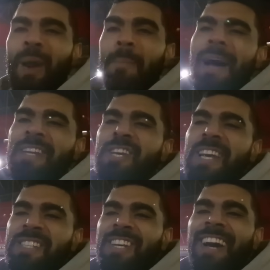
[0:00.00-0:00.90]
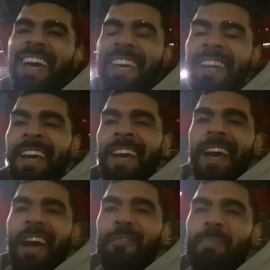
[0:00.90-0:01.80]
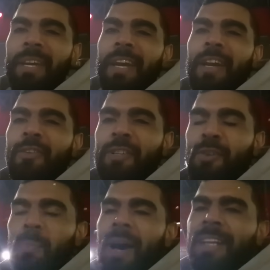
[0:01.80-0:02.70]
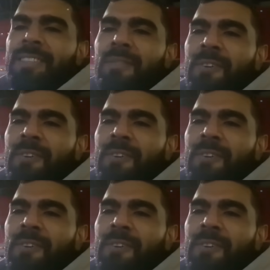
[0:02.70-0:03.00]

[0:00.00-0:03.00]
where Manchester United have beaten Crystal Palace.